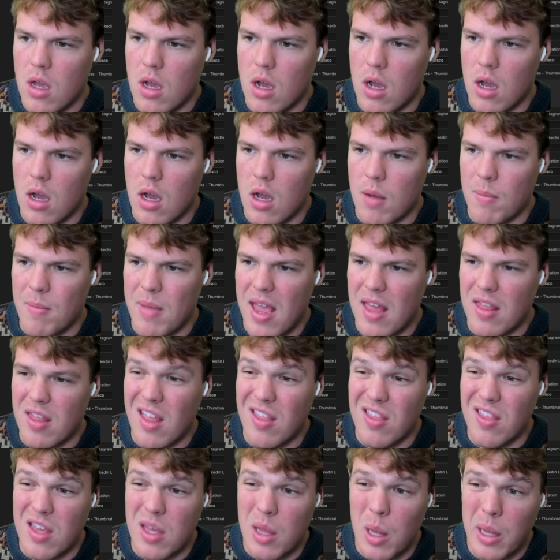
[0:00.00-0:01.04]
Um, and
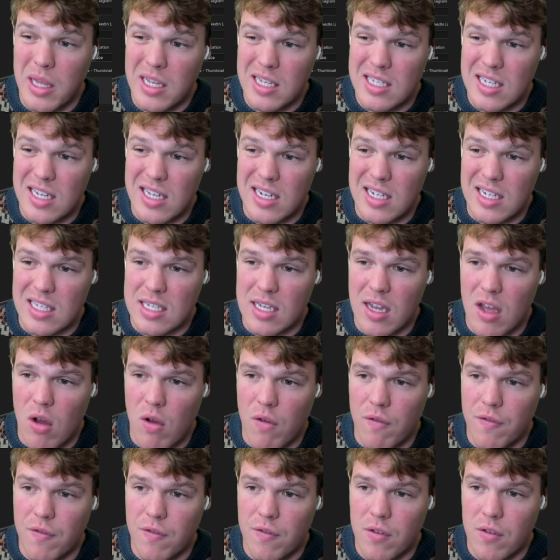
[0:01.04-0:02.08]
then the listing
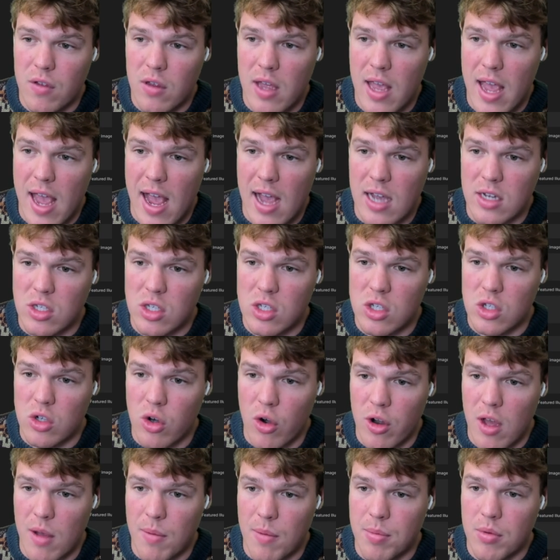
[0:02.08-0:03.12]
itself has
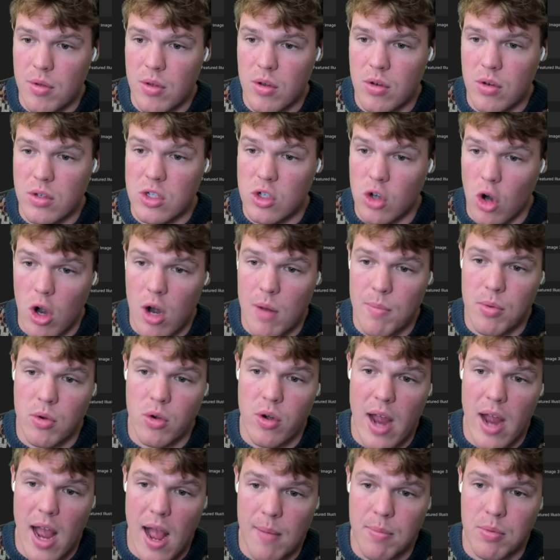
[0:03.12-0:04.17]
startup, startup or
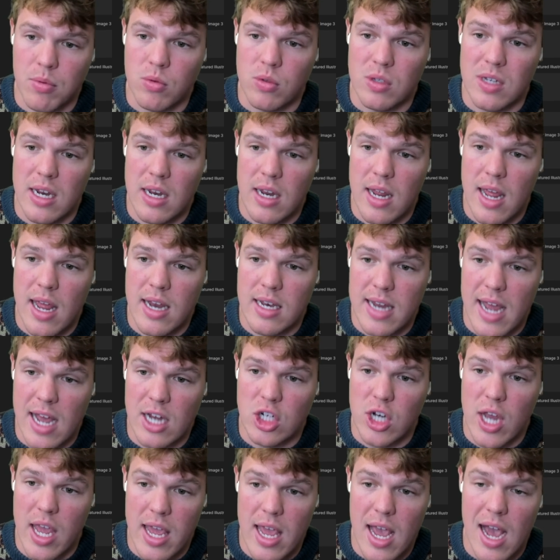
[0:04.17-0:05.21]
Apple's dash
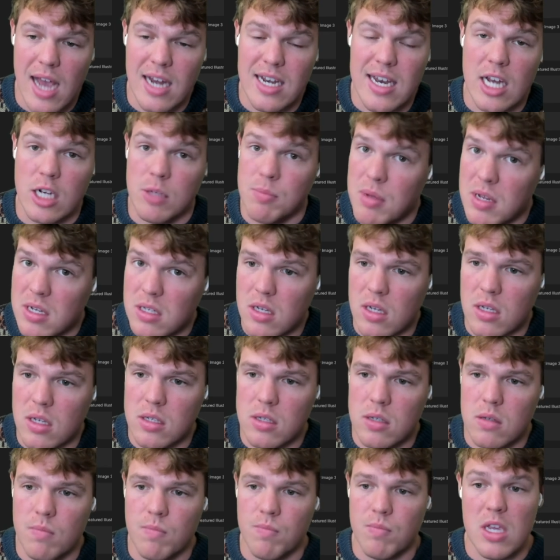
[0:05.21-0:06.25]
AI dash
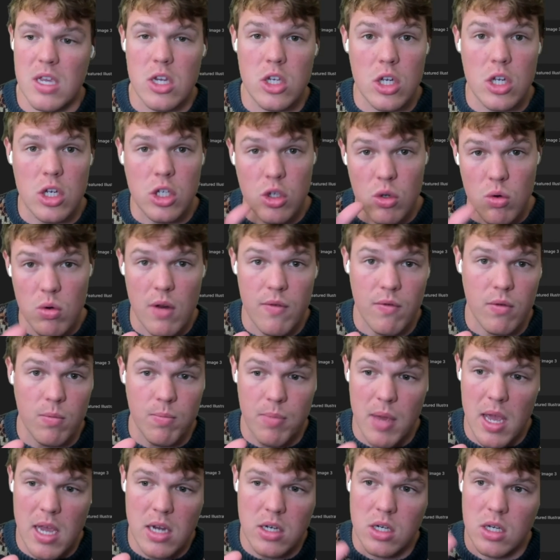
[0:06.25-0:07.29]
business, e.g., two different
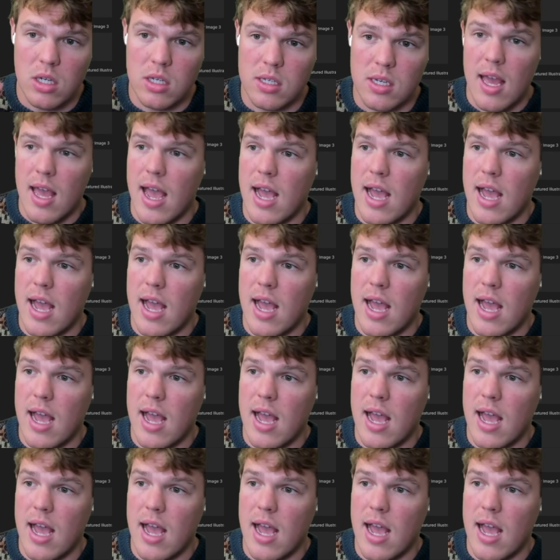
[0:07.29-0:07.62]
pages.